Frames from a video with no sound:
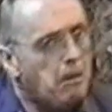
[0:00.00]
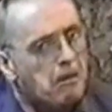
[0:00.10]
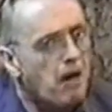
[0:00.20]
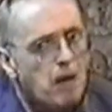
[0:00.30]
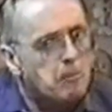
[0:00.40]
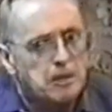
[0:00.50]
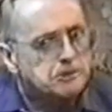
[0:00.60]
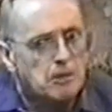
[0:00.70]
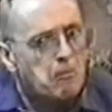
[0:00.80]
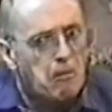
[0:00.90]
being
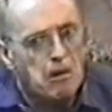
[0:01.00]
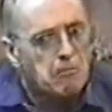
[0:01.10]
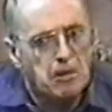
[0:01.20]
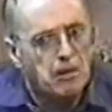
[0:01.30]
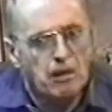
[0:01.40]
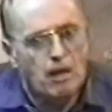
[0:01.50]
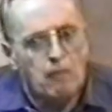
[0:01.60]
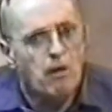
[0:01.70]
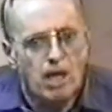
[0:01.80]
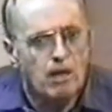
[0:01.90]
communists no more? I mean,
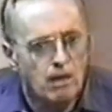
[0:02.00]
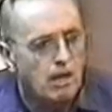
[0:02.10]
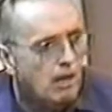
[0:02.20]
hey, wait.